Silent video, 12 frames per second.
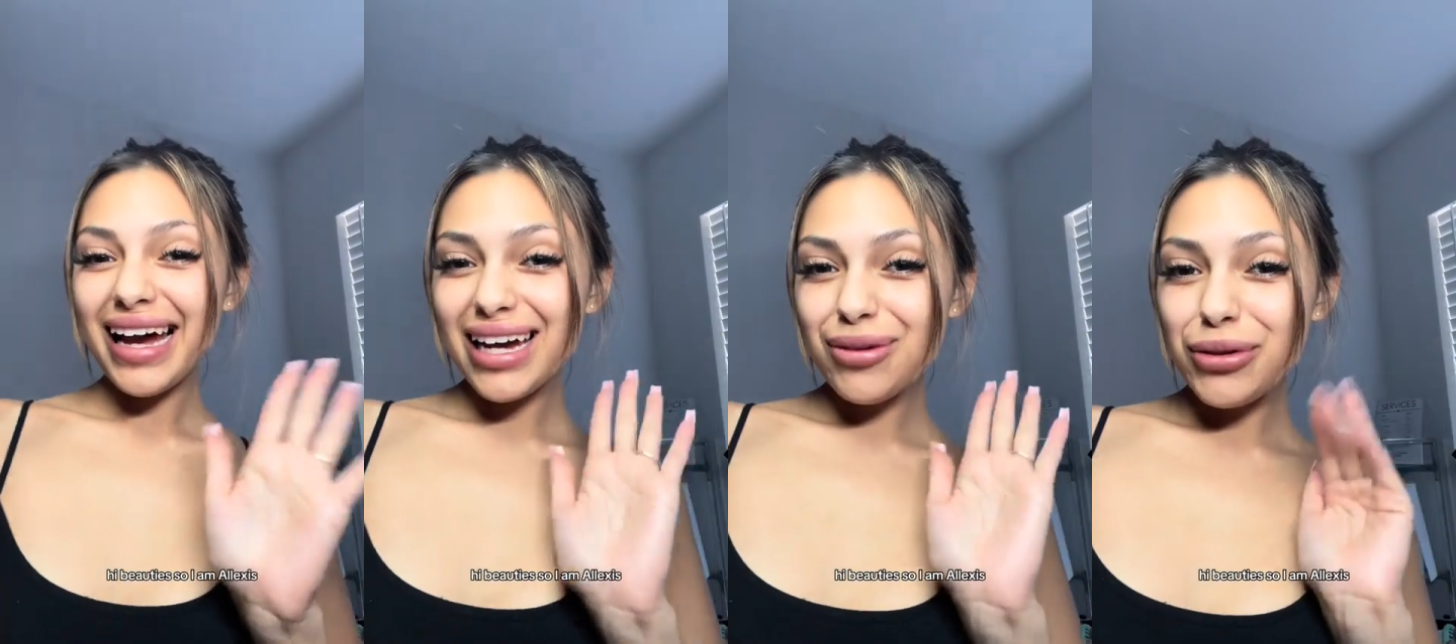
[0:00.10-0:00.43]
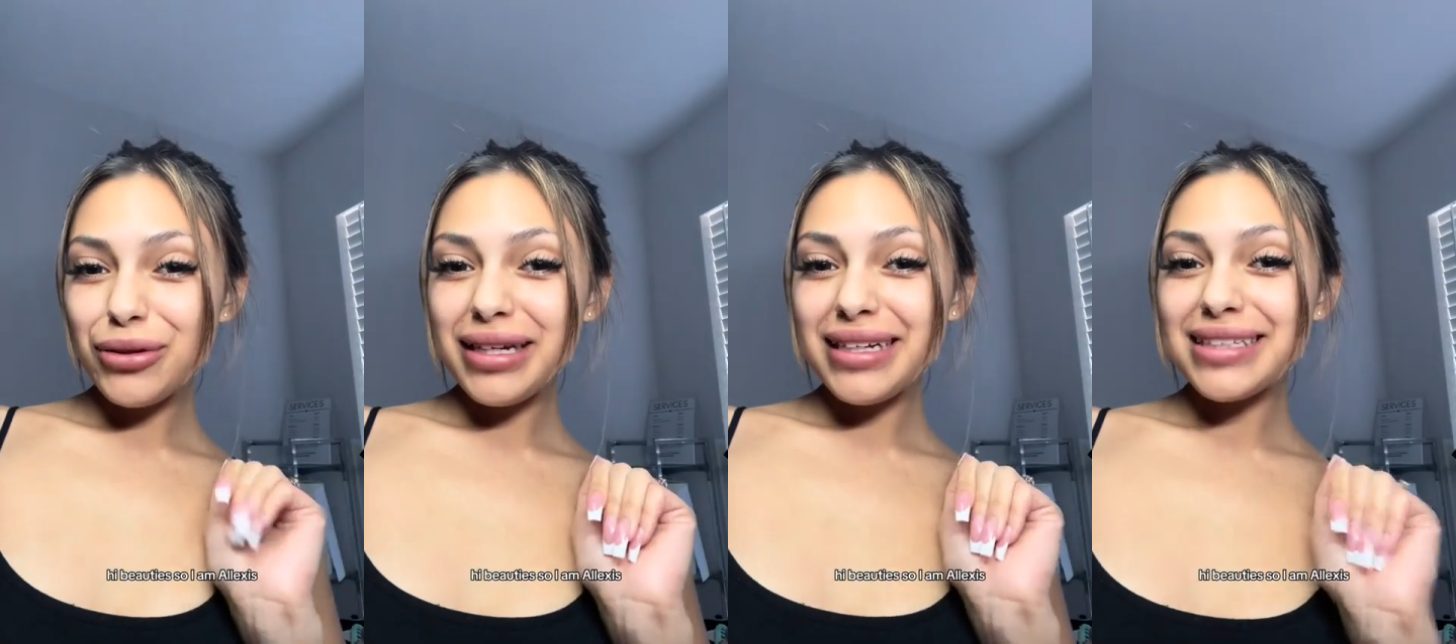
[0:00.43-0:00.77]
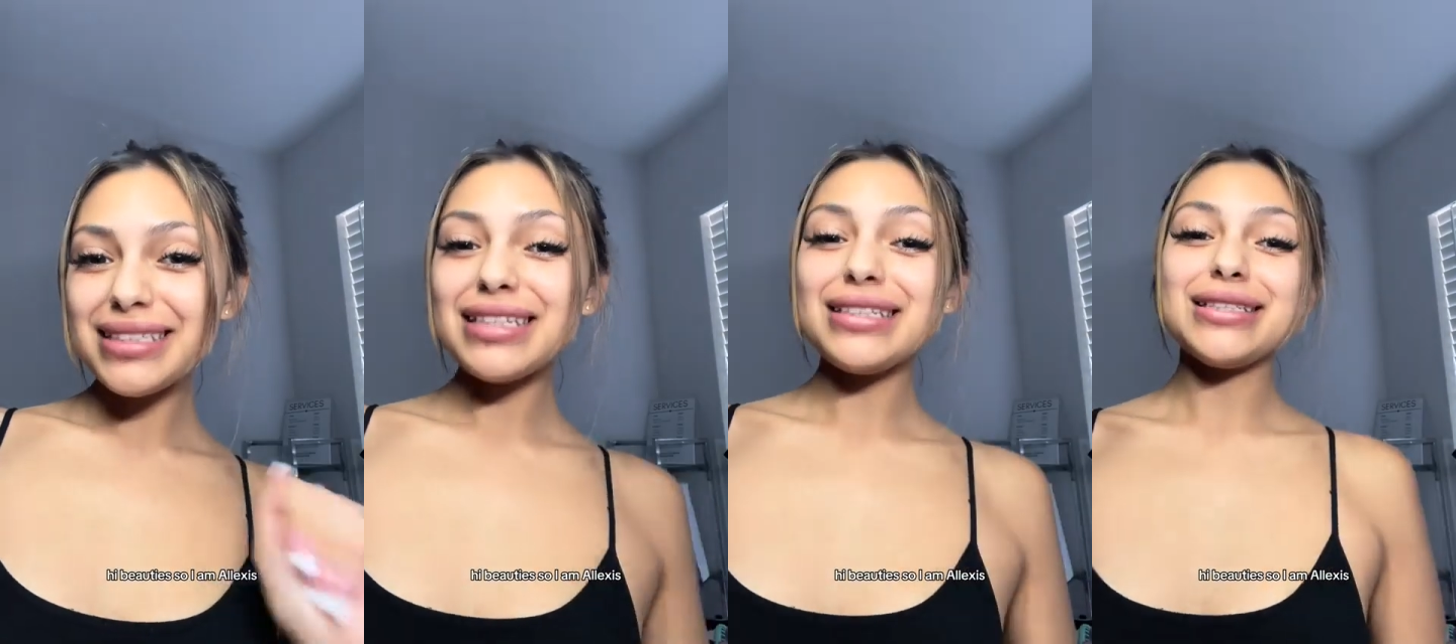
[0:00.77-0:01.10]
Hi
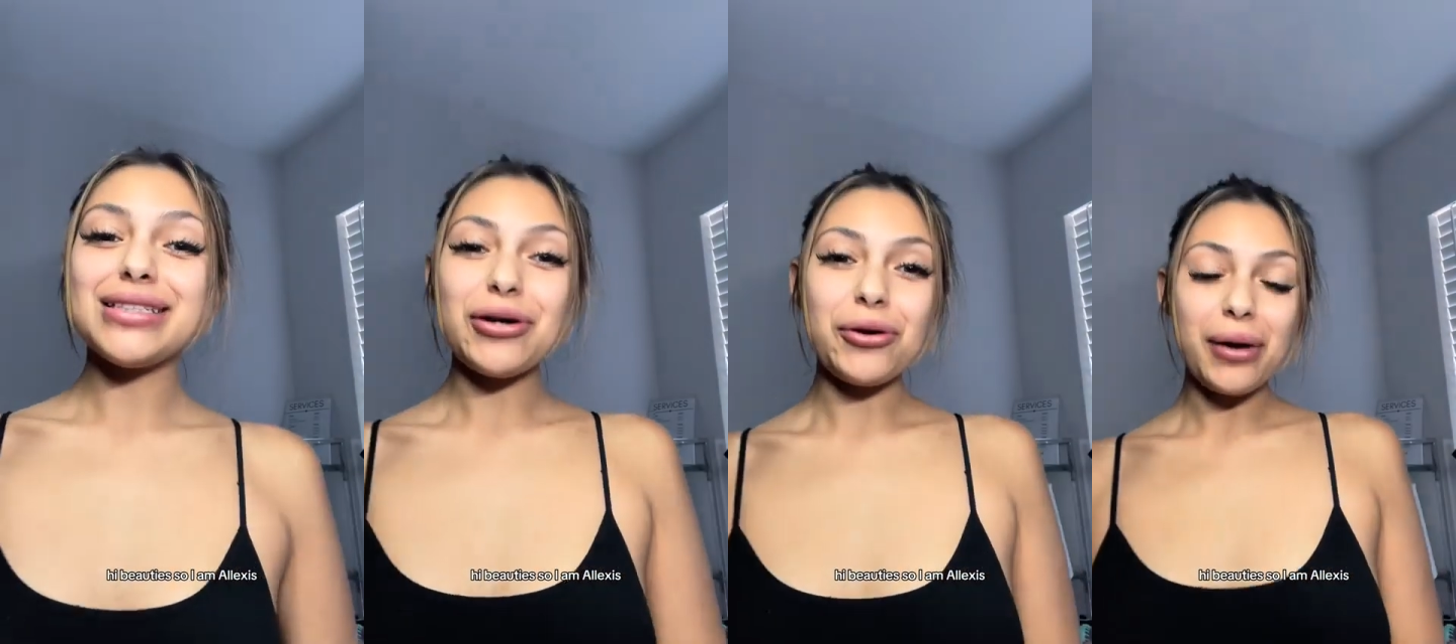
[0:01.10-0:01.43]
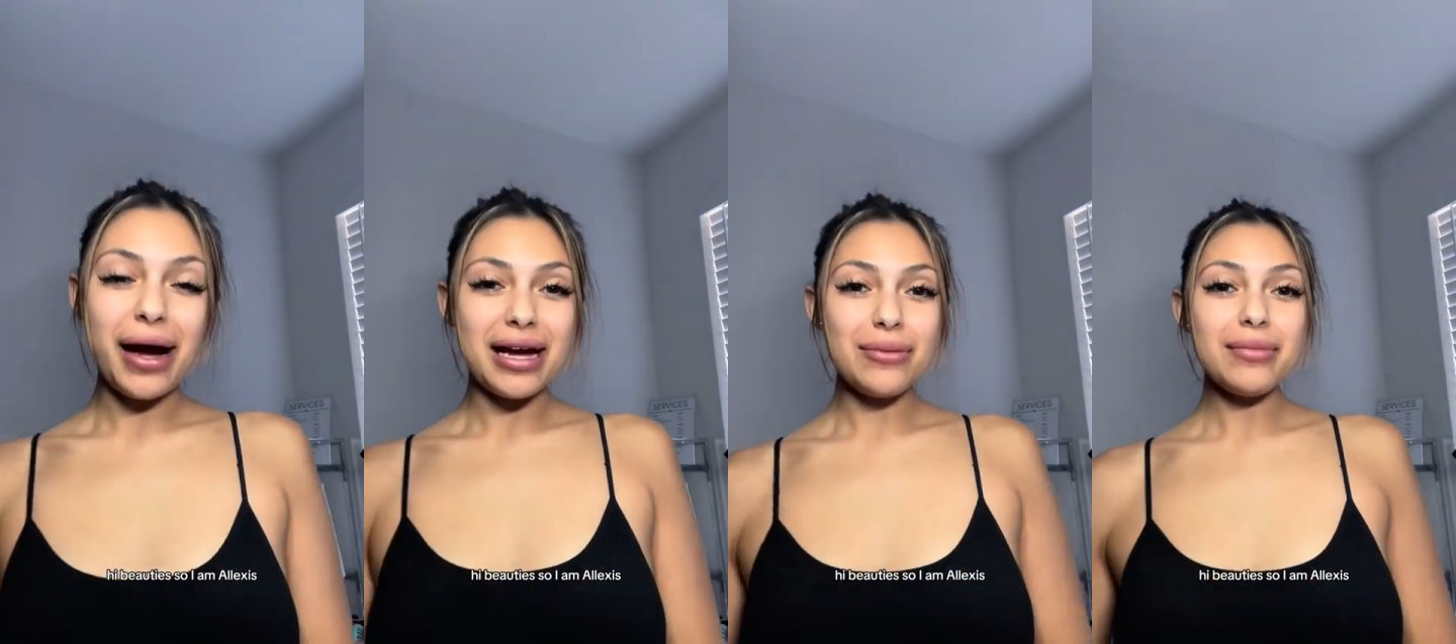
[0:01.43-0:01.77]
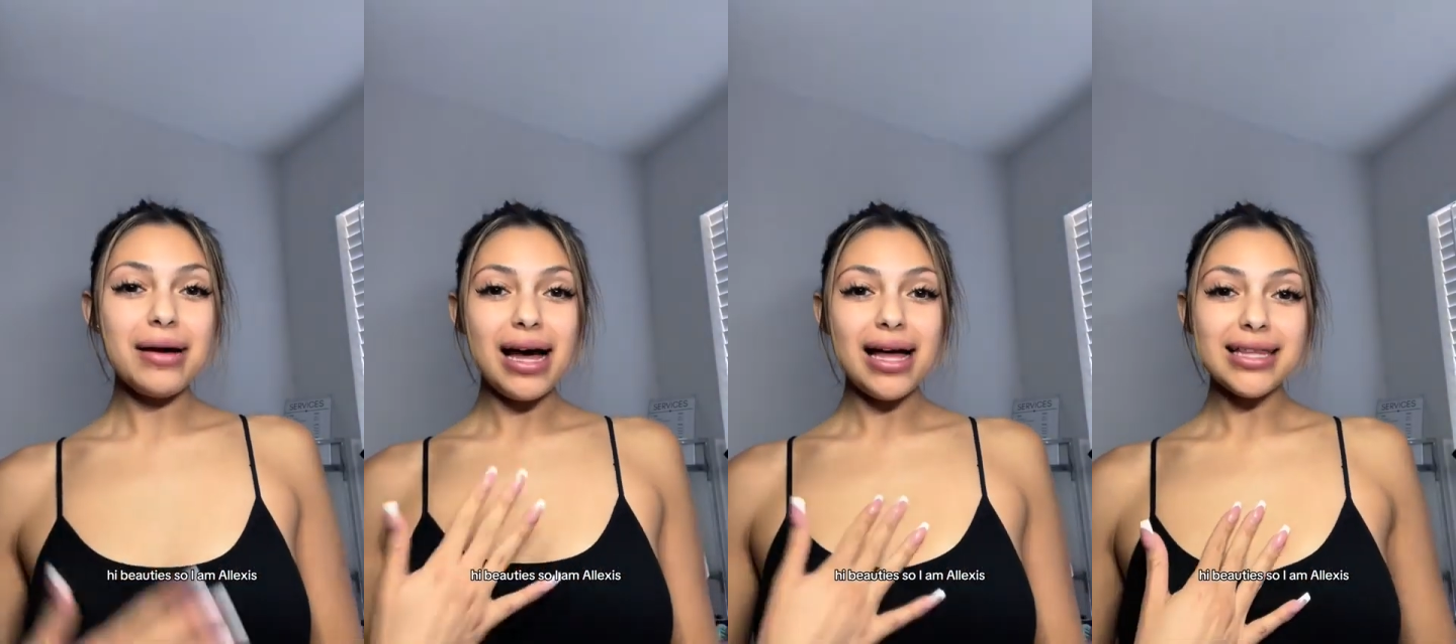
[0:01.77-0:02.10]
beauties, so I am
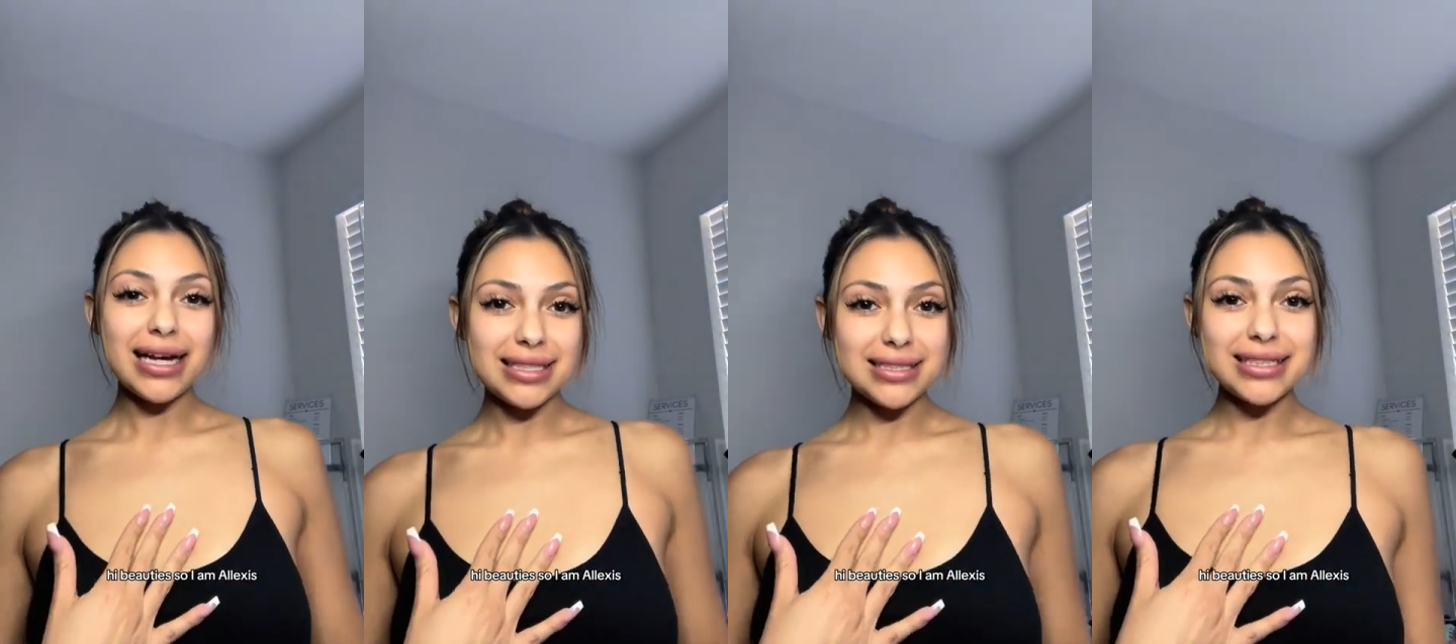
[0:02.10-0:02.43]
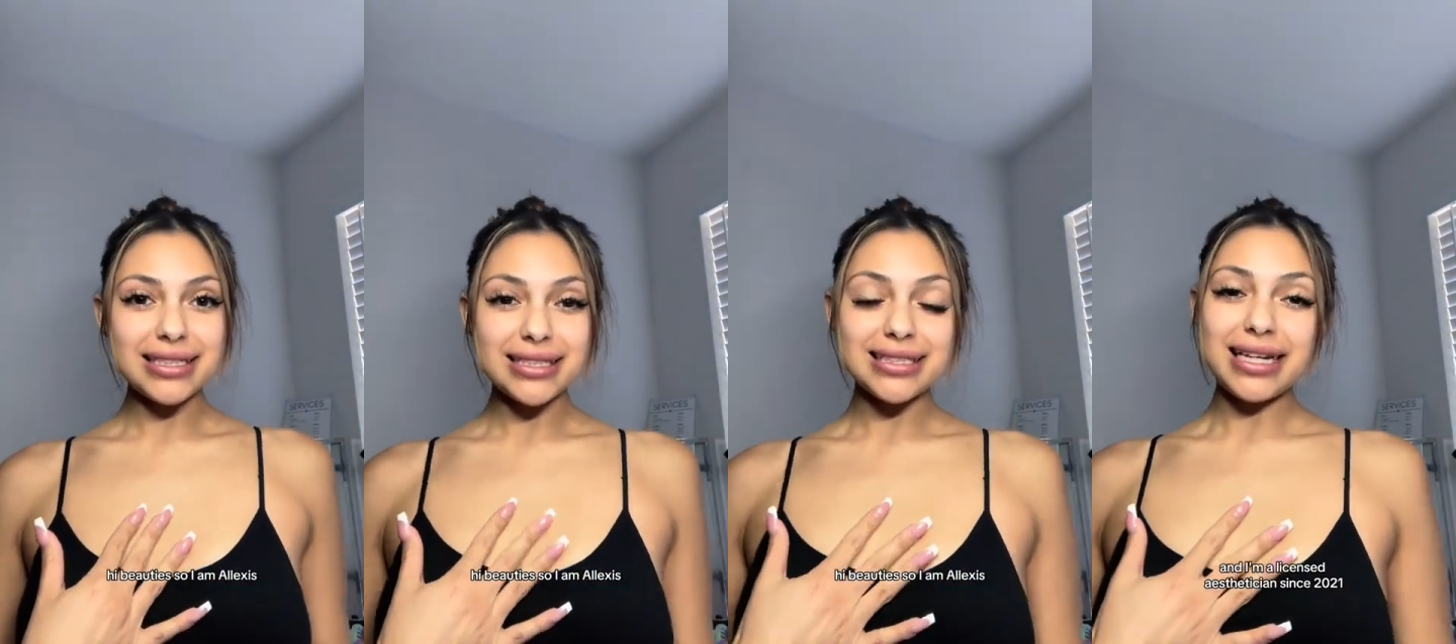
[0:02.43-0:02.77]
Alexis